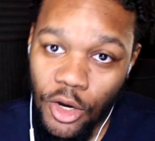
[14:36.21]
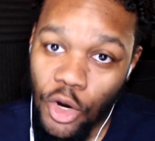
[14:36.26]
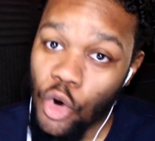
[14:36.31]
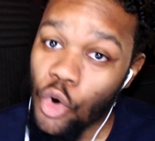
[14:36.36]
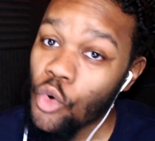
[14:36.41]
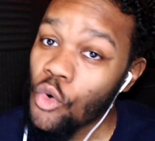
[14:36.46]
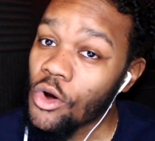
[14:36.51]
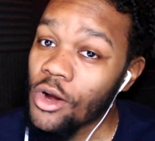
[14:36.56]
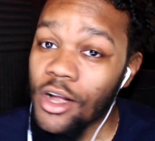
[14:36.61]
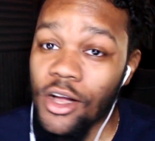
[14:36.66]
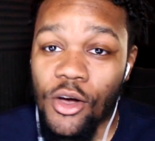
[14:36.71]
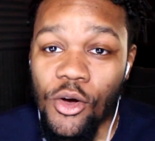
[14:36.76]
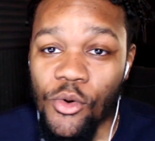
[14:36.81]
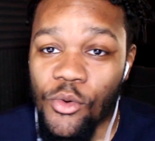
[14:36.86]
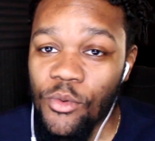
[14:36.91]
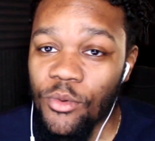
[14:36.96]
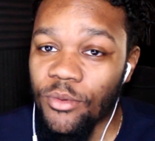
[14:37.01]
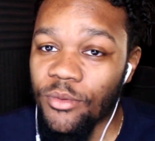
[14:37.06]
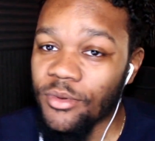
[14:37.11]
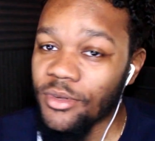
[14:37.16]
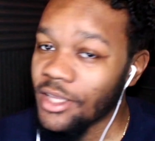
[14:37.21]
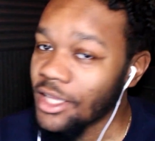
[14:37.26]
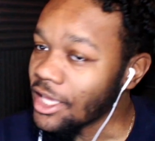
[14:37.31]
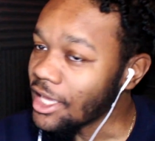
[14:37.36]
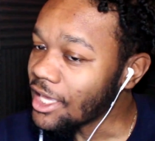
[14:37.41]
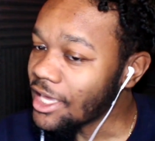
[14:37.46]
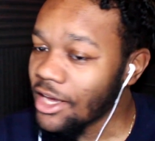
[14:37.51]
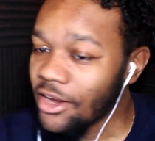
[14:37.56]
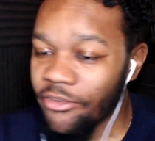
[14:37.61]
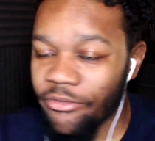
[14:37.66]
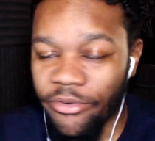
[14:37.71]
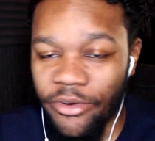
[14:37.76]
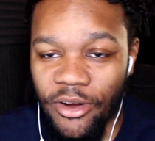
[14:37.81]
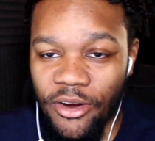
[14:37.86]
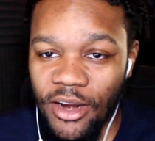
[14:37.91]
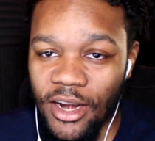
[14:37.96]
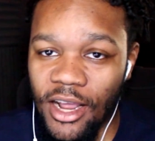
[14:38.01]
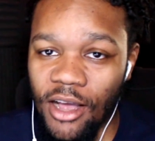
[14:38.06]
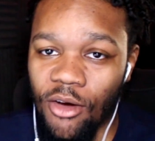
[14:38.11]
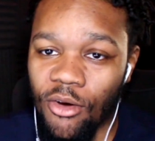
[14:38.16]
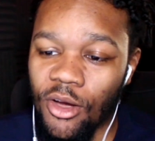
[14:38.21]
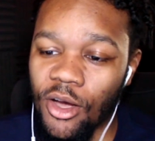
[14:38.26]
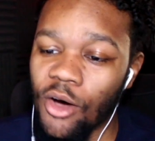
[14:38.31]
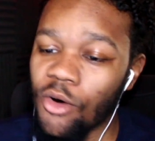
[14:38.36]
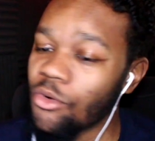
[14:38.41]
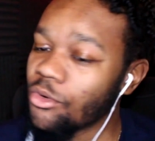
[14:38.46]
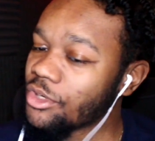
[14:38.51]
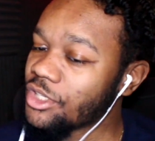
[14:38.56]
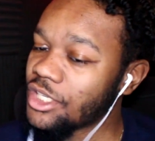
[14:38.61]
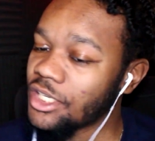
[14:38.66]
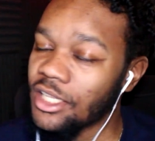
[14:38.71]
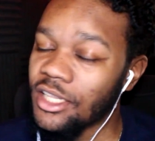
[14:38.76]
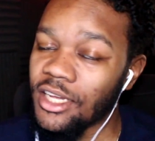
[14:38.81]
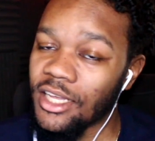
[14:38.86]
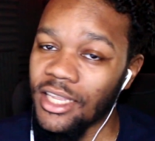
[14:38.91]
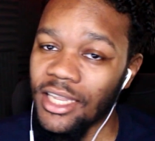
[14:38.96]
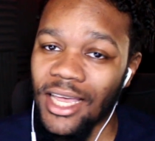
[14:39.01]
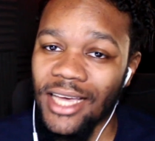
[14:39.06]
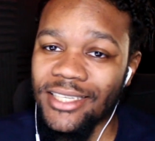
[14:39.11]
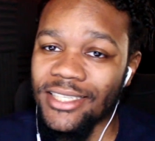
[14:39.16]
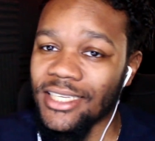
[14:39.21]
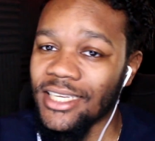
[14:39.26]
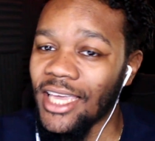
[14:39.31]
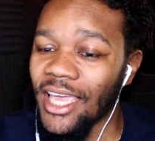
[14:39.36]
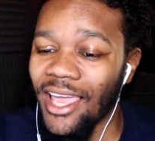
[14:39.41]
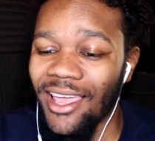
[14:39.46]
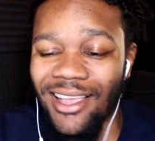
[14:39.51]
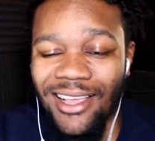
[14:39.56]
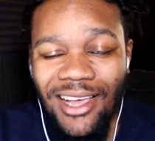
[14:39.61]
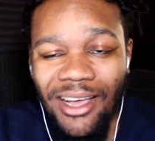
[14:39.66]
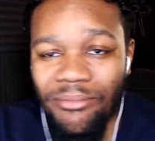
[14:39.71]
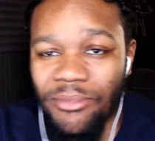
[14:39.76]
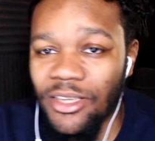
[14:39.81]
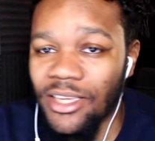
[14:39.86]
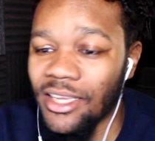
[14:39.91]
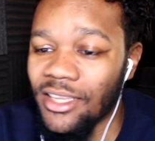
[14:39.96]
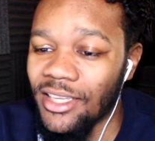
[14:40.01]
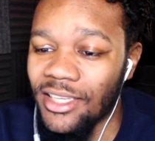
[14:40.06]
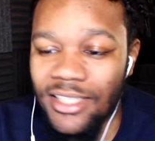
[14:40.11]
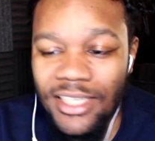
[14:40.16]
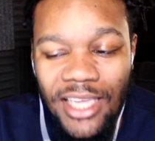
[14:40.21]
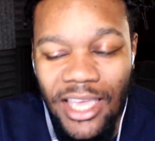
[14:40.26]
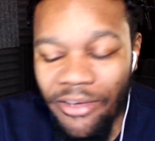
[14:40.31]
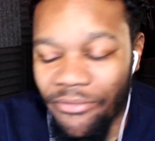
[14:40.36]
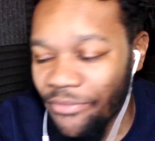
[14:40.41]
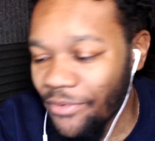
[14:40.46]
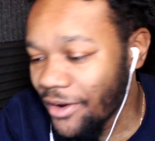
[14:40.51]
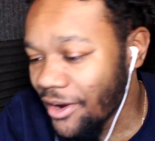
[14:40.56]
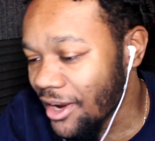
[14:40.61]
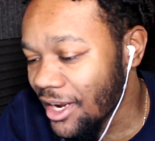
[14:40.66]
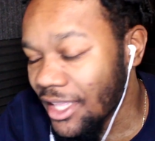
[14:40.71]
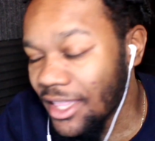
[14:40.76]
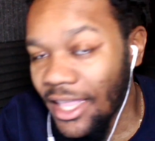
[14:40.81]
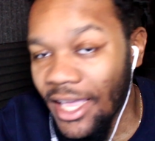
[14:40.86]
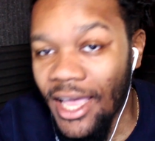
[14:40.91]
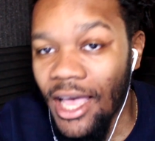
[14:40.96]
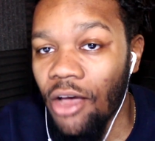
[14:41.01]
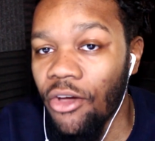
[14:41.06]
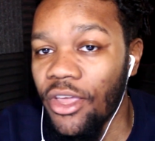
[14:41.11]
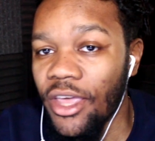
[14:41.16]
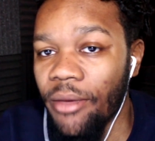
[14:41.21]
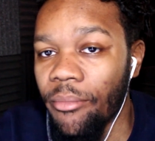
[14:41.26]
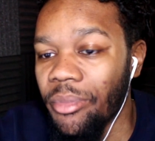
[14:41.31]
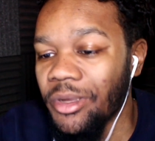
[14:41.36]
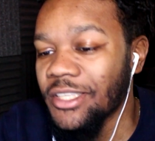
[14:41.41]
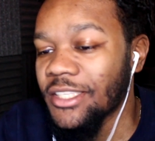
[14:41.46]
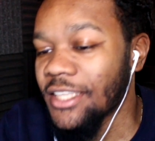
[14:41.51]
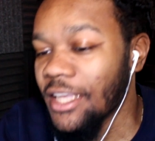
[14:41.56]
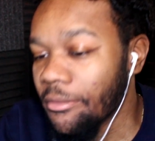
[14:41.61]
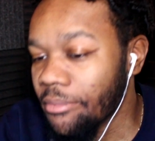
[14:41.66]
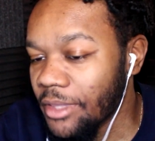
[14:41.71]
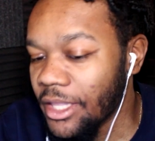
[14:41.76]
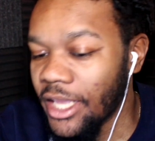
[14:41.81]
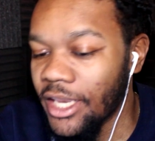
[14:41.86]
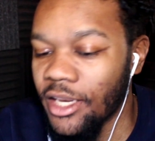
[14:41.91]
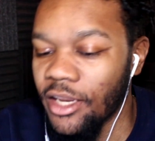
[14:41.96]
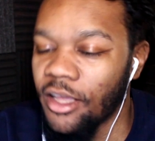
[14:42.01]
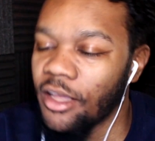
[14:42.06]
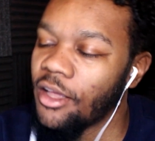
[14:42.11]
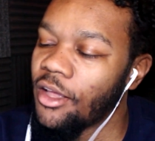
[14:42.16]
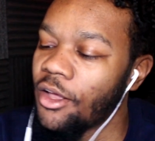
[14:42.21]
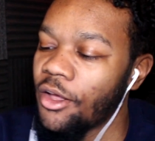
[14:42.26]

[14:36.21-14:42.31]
Kuroko, he gonna figure it out. Coach, she looking like she can't come to she can't figure anything out yet, but something.